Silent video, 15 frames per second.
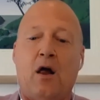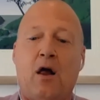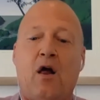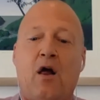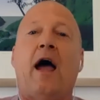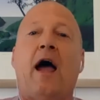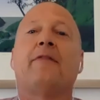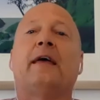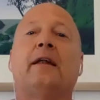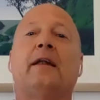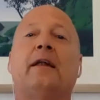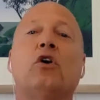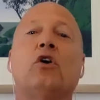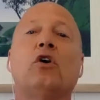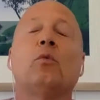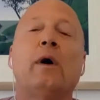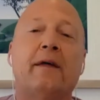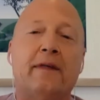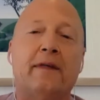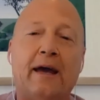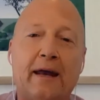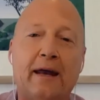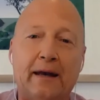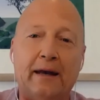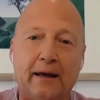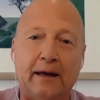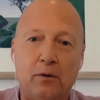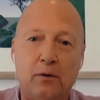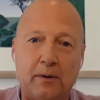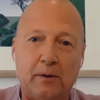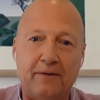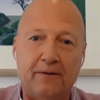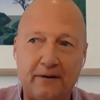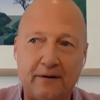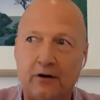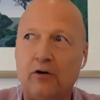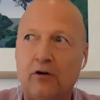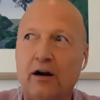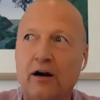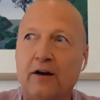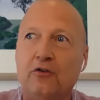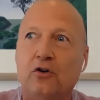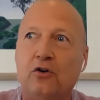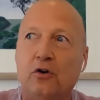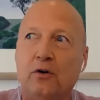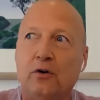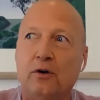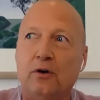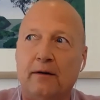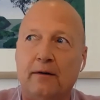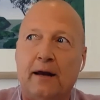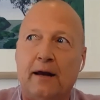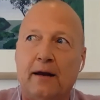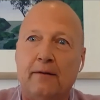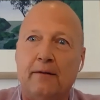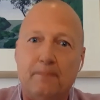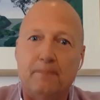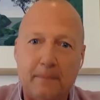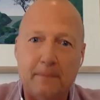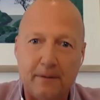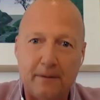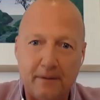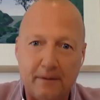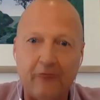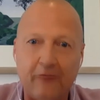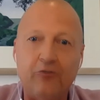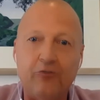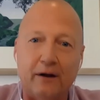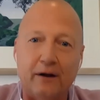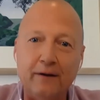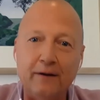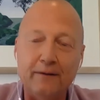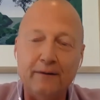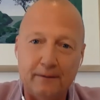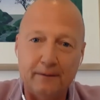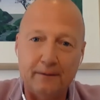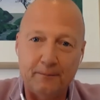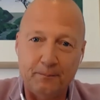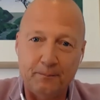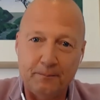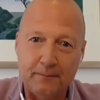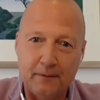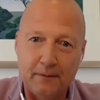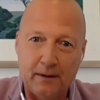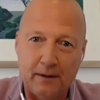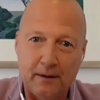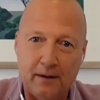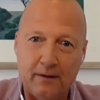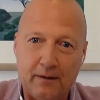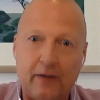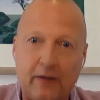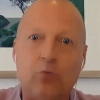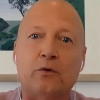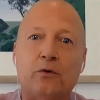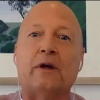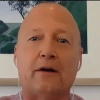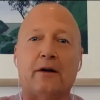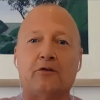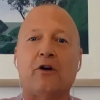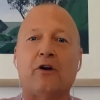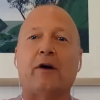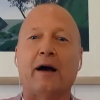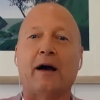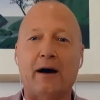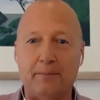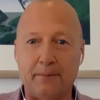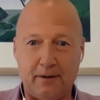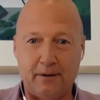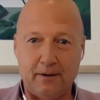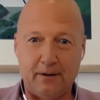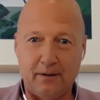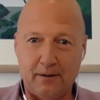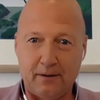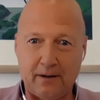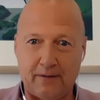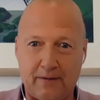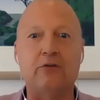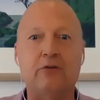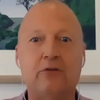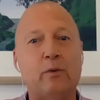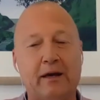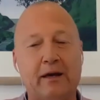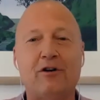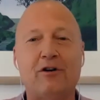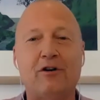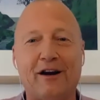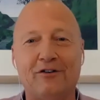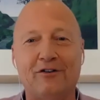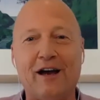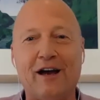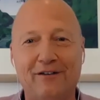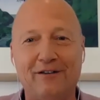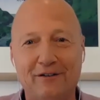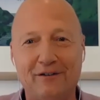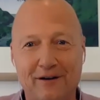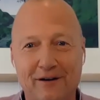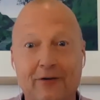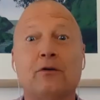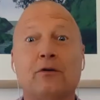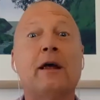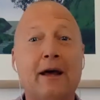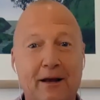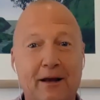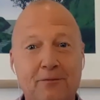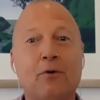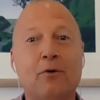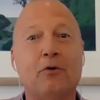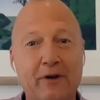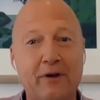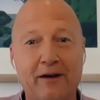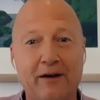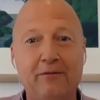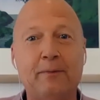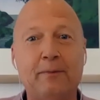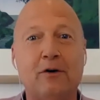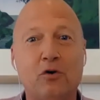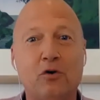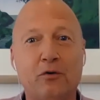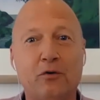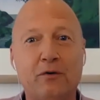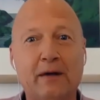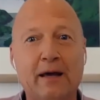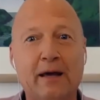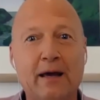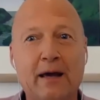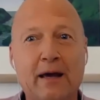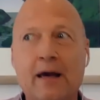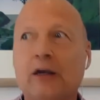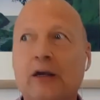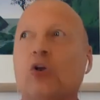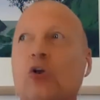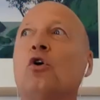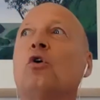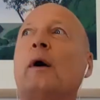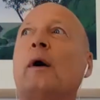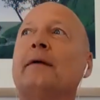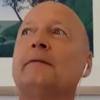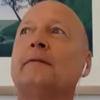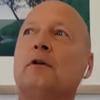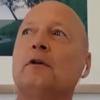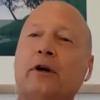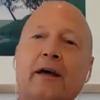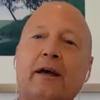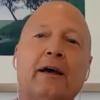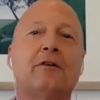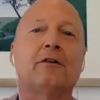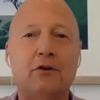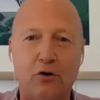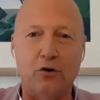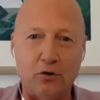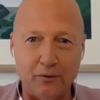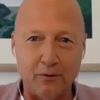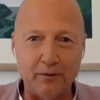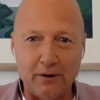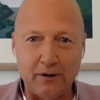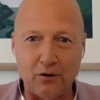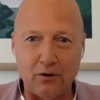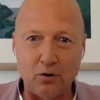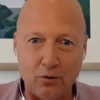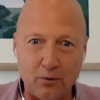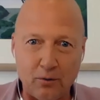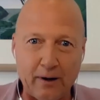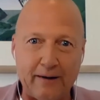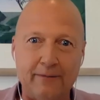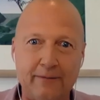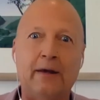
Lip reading: and then look at where they're heading with such a gratitude and thankfulness, things will start showing up. And this is where you create change. It's more safe because you're not always looking external. You're not always